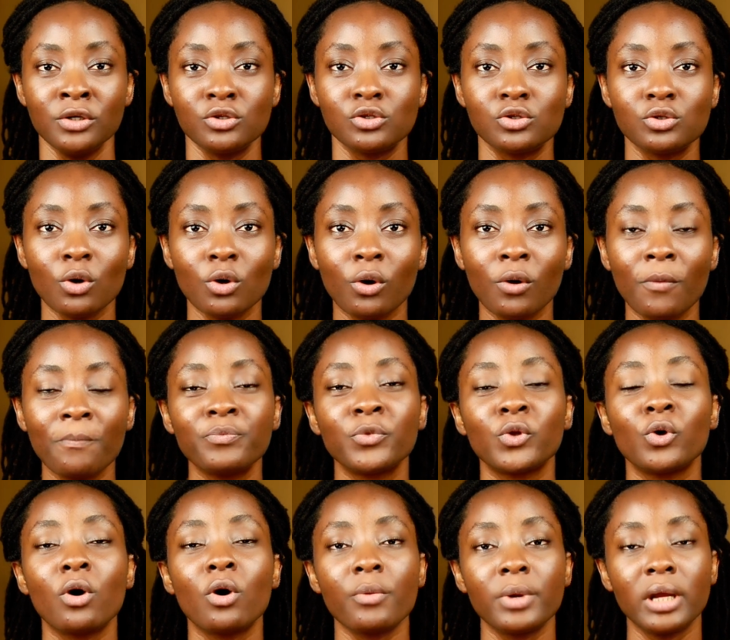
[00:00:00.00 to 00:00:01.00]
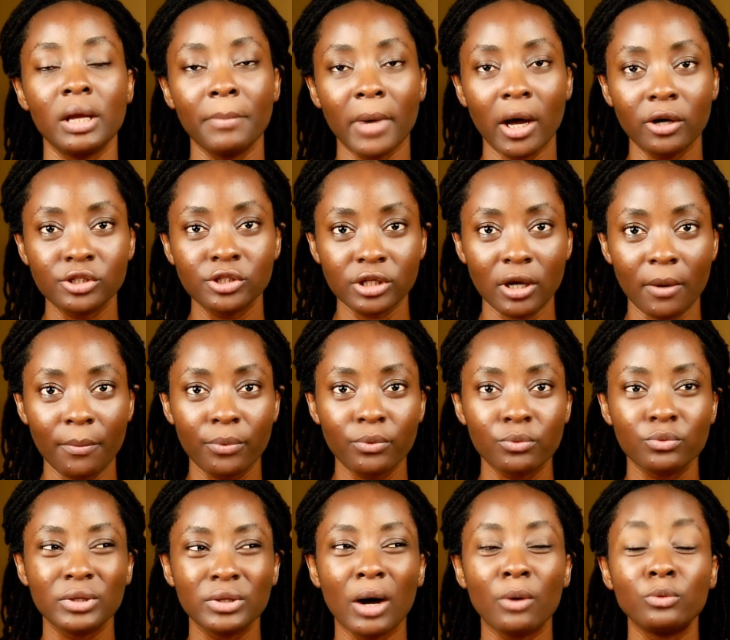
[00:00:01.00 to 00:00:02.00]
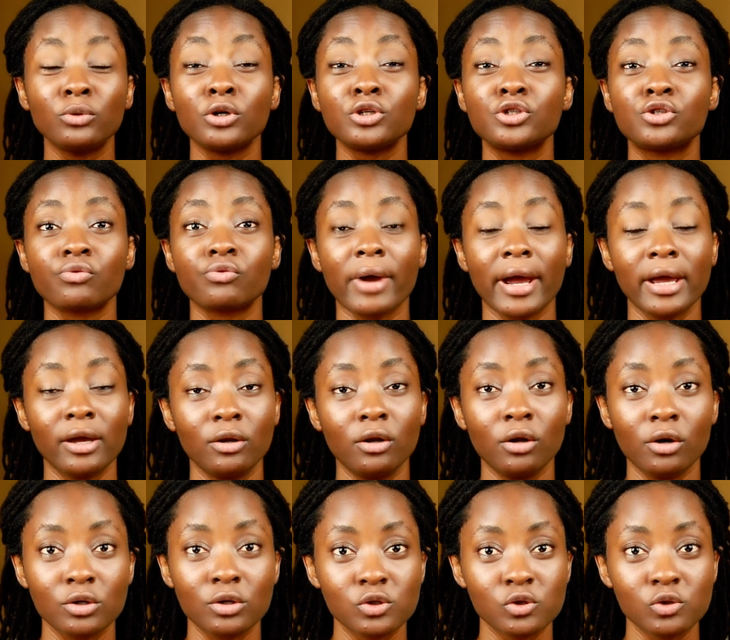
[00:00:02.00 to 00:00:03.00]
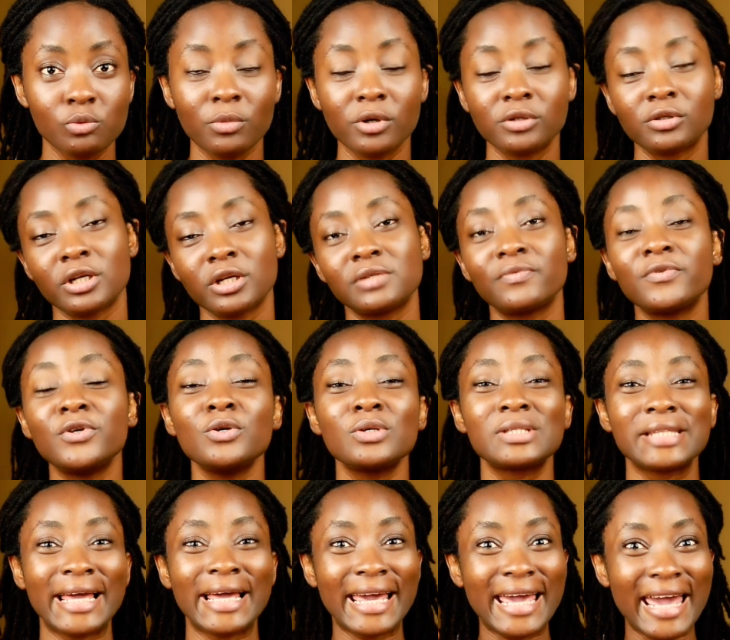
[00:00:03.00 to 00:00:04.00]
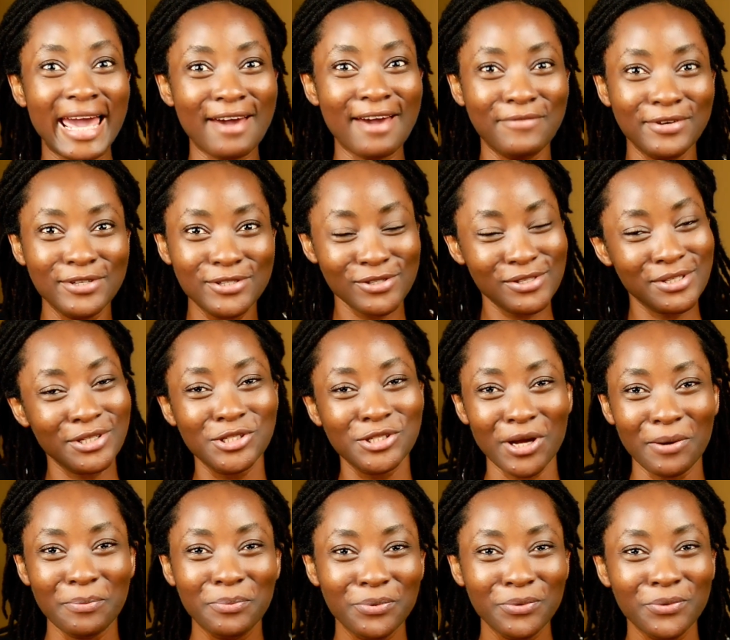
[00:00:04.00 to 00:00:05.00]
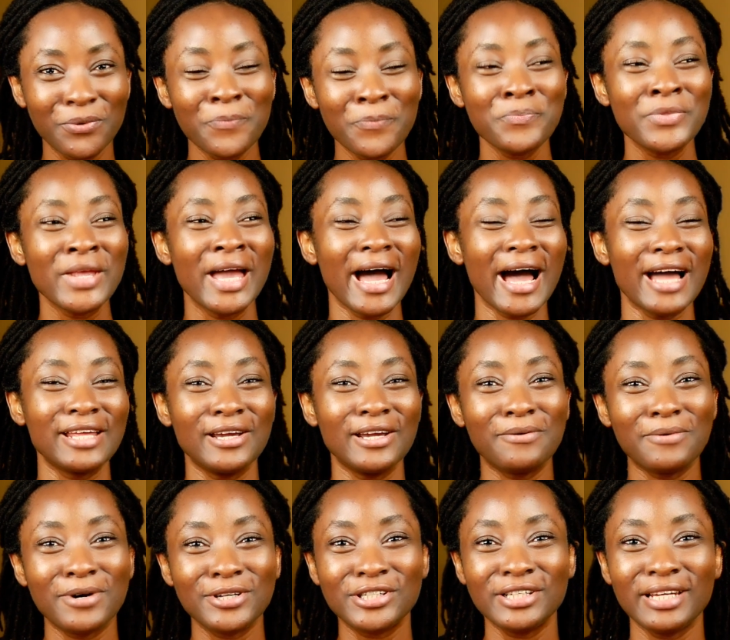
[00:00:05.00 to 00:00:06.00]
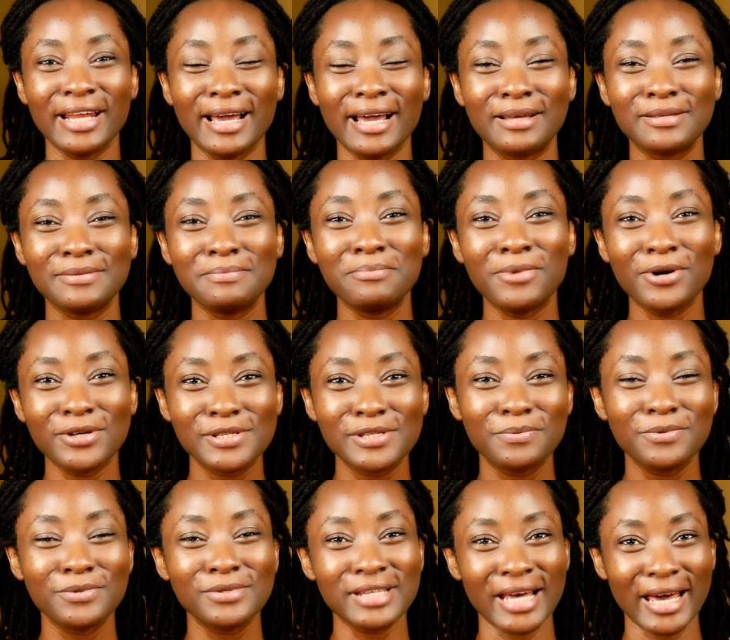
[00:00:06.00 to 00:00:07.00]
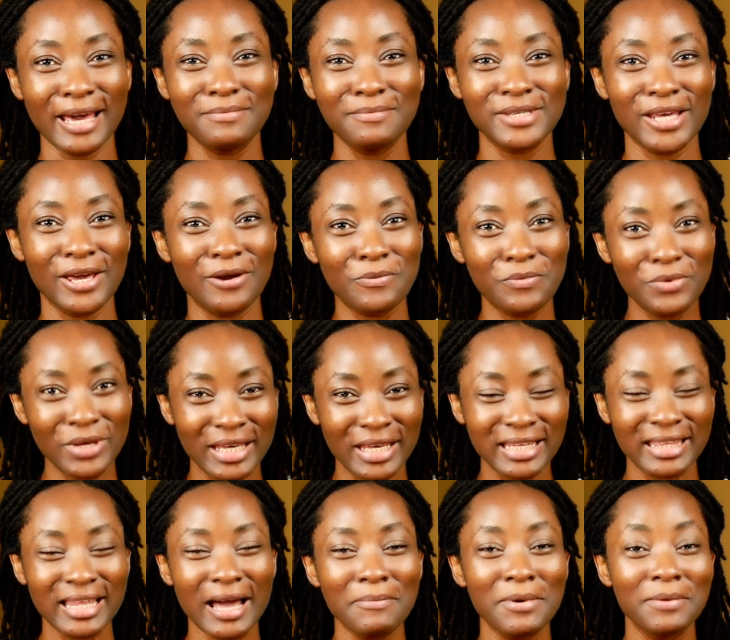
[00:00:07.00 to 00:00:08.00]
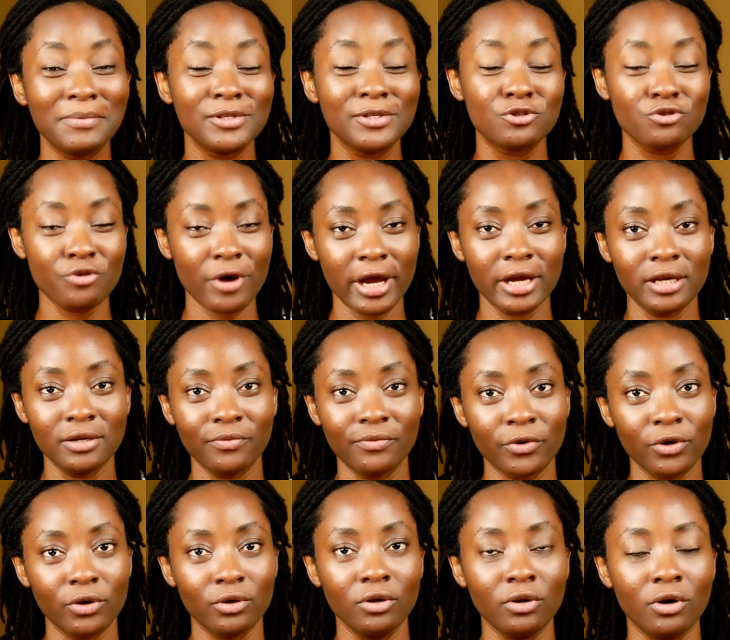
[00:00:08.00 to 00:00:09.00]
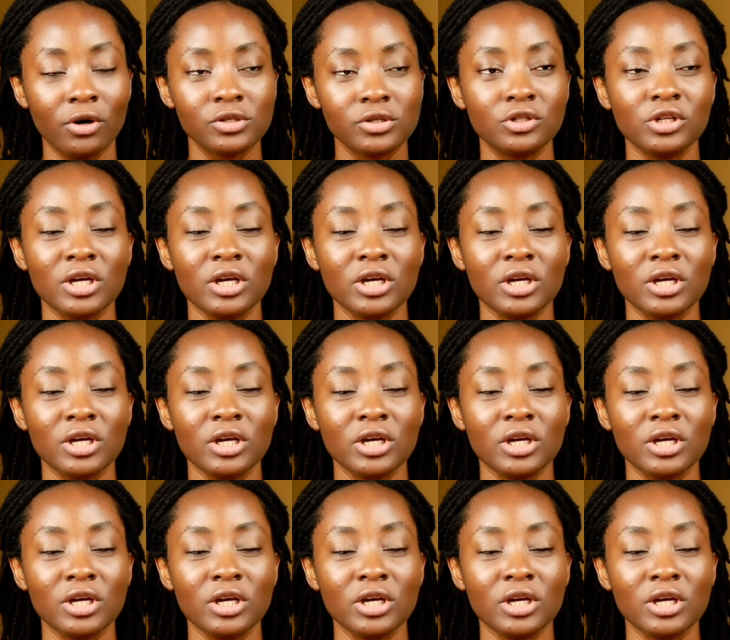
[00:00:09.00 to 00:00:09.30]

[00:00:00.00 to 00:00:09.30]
So go with a mild shampoo that will not dry your locks too much, because if you use like a heavy duty shampoo and you're washing like multiple times a week, that may be drying for your locks.